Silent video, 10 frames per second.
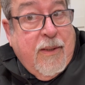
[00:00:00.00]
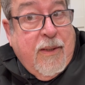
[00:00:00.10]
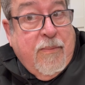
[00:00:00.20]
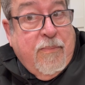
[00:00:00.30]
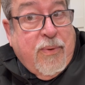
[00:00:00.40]

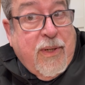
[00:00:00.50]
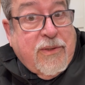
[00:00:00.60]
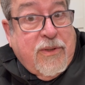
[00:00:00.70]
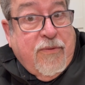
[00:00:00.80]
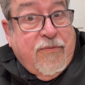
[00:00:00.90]

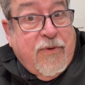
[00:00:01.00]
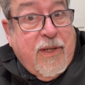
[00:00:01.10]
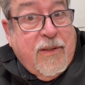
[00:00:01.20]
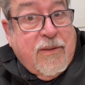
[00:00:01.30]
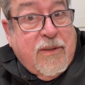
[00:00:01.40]
Impress your
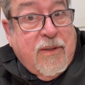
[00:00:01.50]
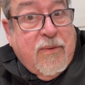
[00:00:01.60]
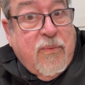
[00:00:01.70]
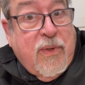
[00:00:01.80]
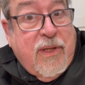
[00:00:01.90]
friends
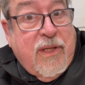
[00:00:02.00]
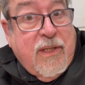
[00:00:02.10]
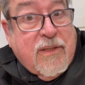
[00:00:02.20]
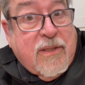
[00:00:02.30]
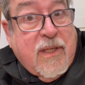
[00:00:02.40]
with
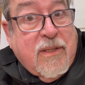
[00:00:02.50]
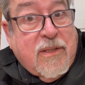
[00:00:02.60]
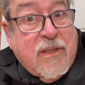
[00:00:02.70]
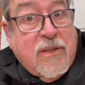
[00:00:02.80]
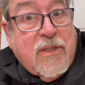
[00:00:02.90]
this
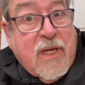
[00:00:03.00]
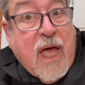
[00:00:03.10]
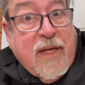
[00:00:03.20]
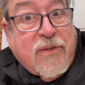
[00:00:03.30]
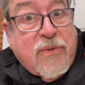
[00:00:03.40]
cinch
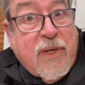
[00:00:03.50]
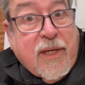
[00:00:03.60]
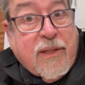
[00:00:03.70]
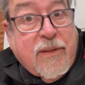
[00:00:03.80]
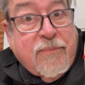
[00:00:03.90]
knot
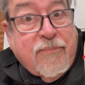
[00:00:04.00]
trick.